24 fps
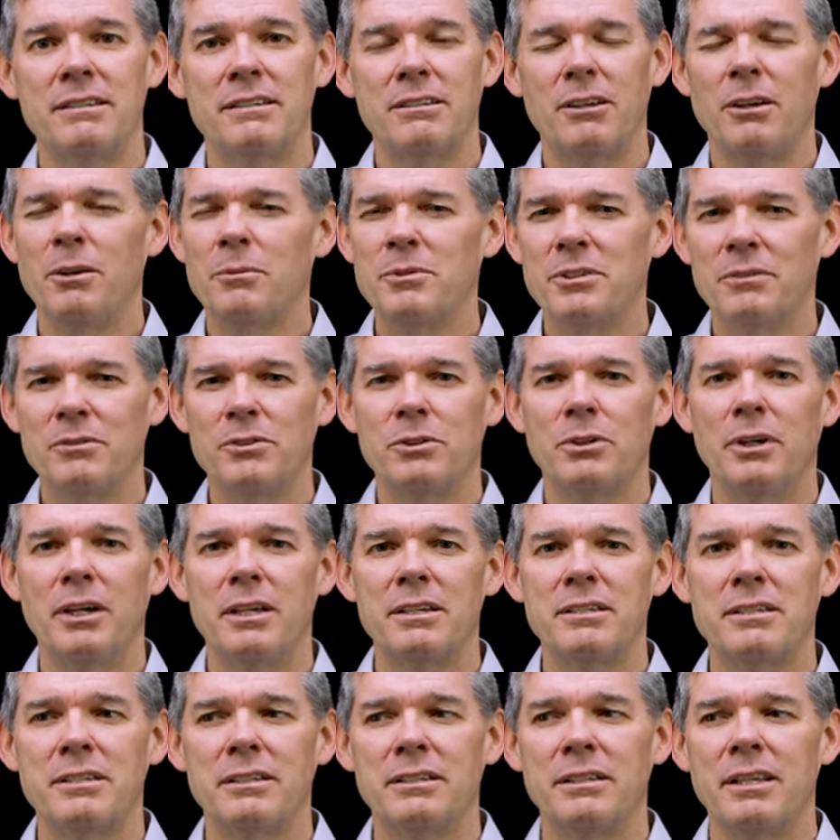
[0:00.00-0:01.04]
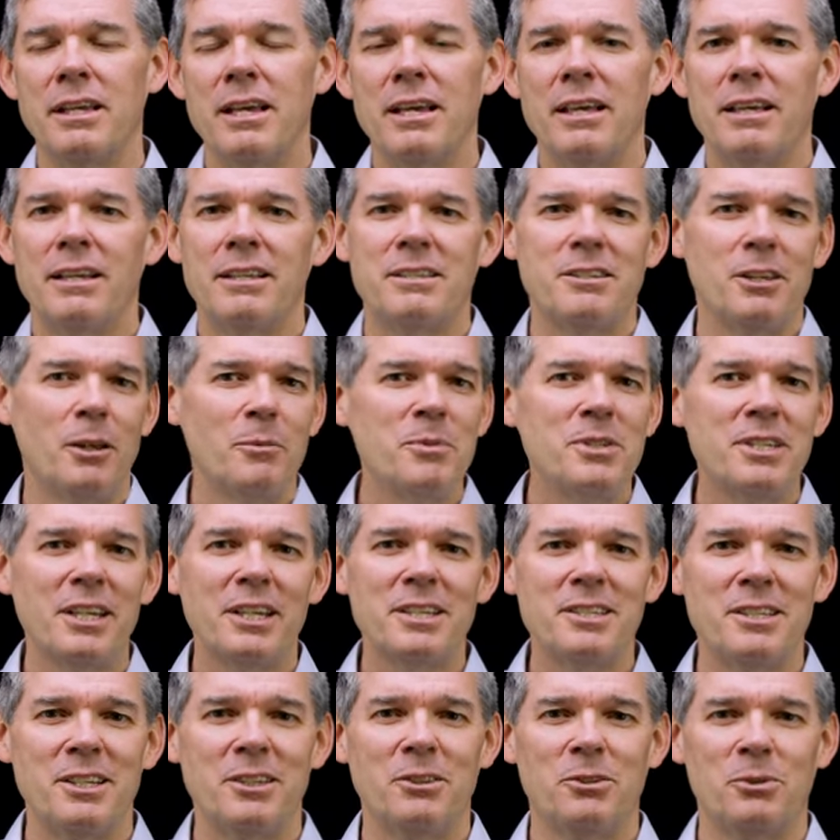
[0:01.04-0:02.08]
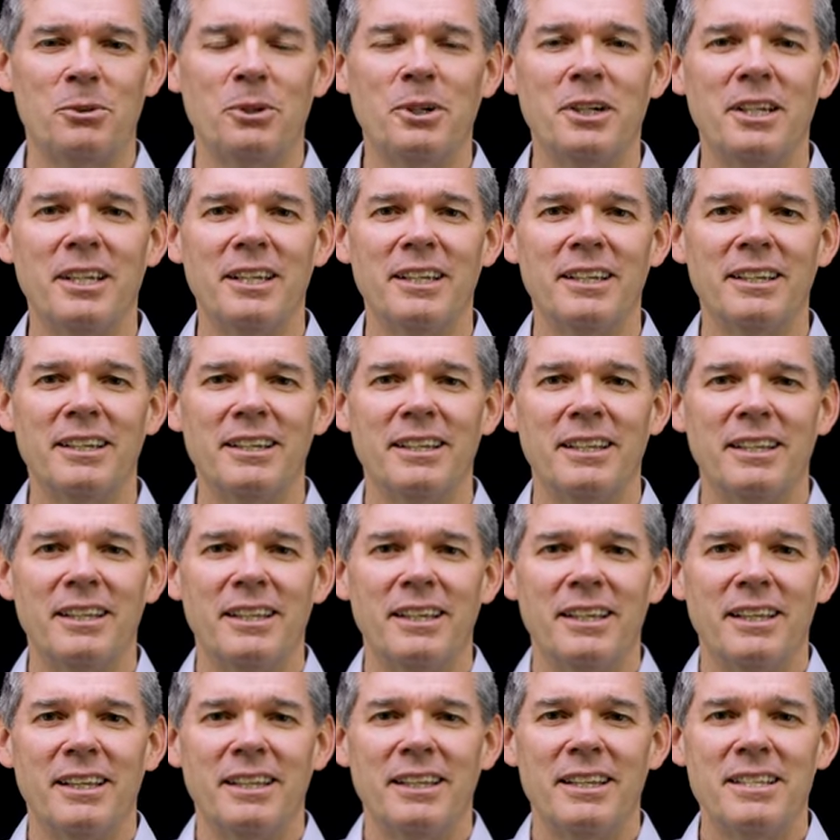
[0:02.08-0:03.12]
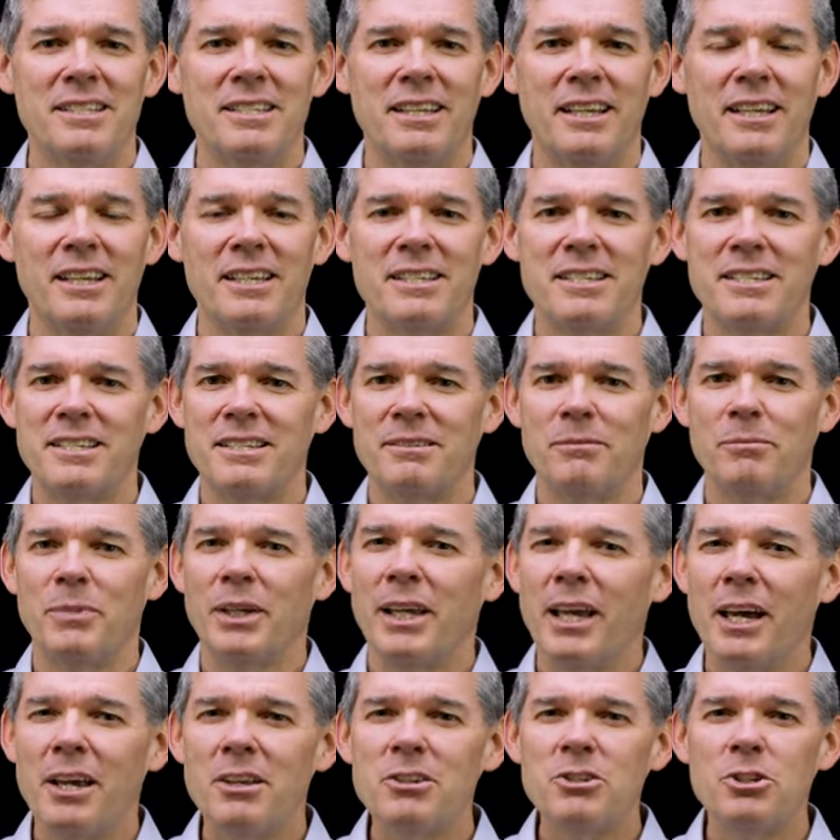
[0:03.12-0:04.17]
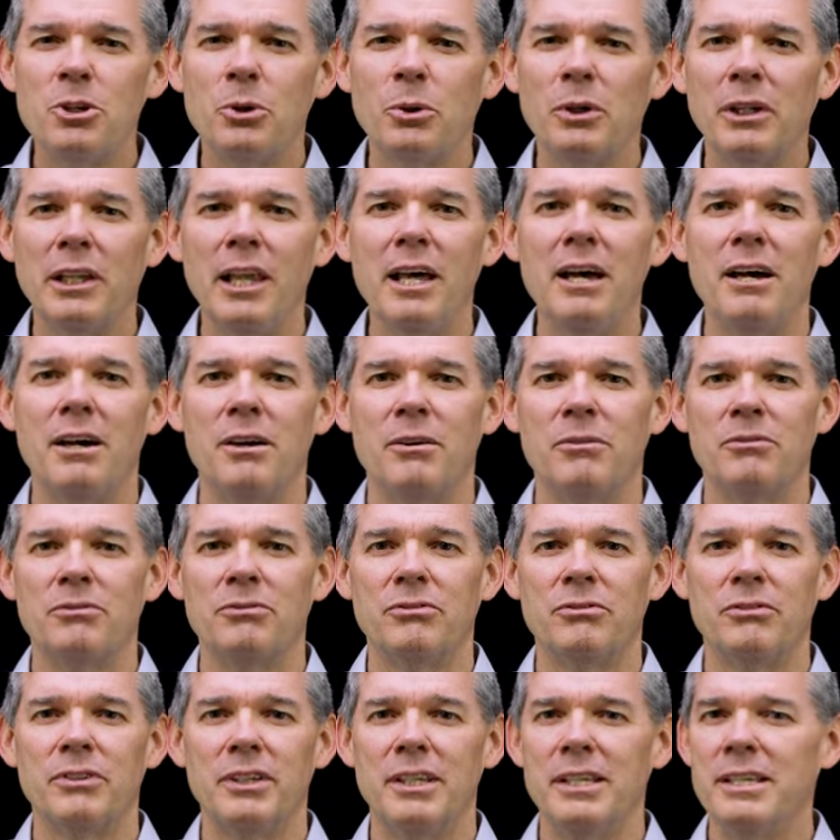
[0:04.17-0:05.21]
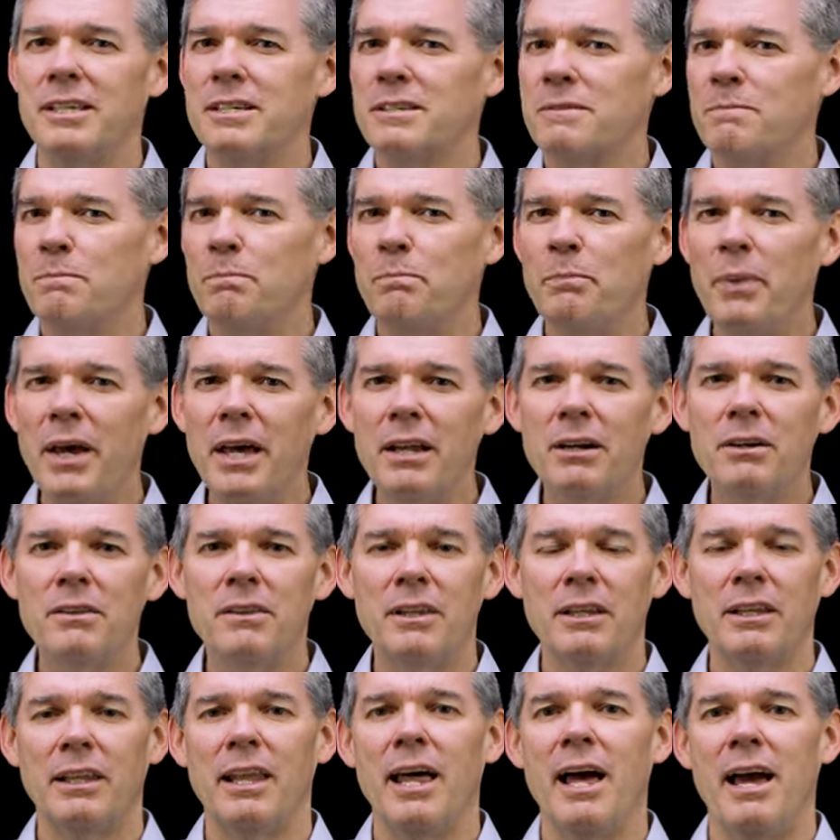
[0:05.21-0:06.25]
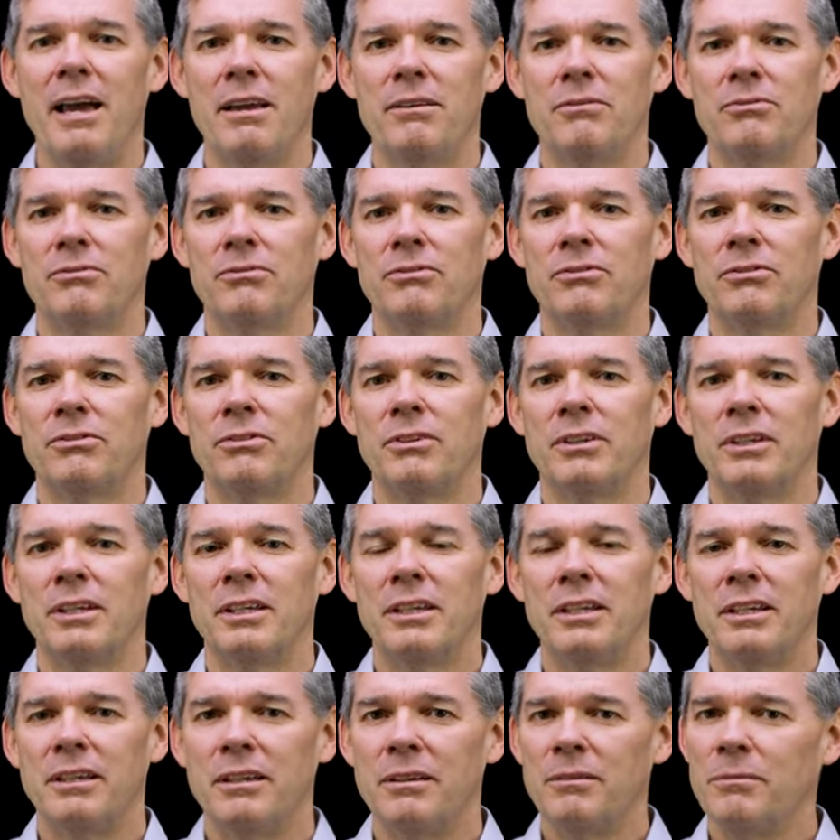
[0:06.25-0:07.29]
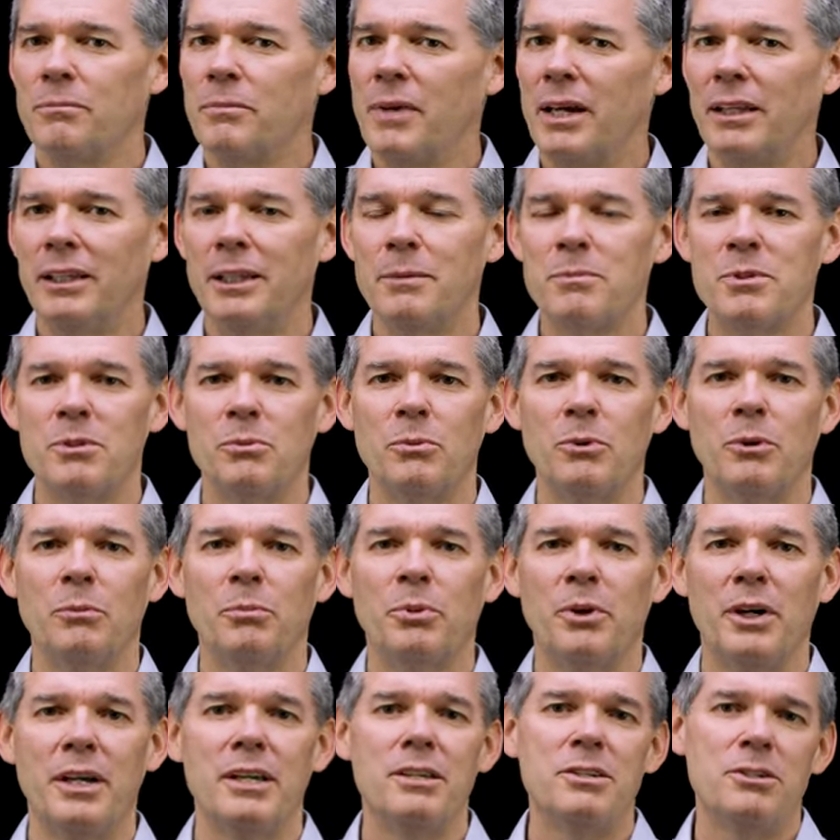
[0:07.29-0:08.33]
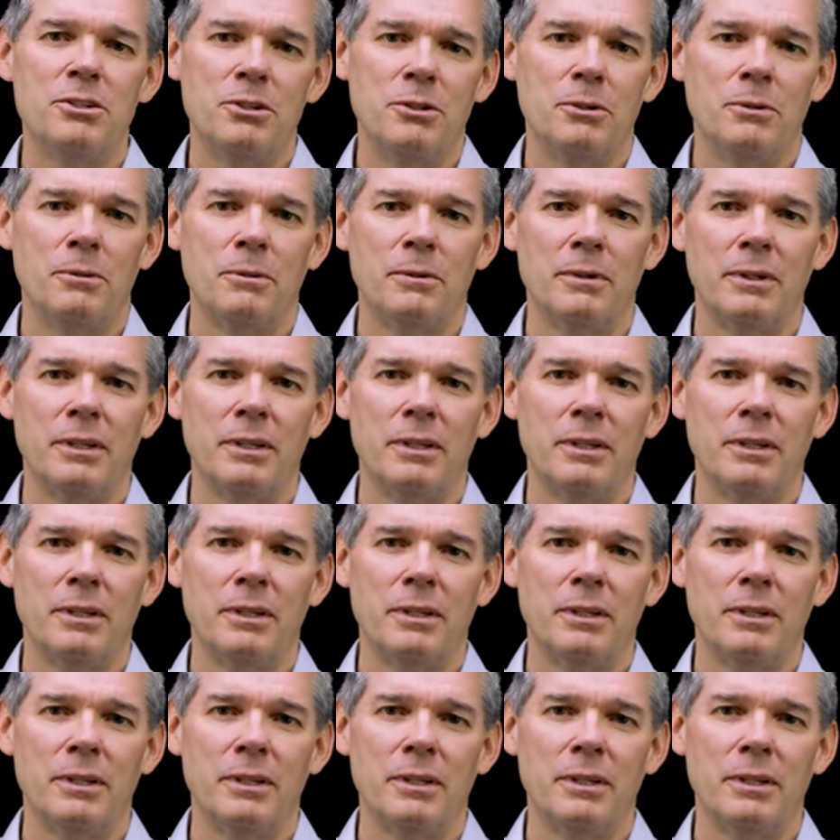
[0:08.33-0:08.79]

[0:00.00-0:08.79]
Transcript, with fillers: Psalms of trust. And, Psalm 63, it says, Because your love is better than life, my lips will praise you.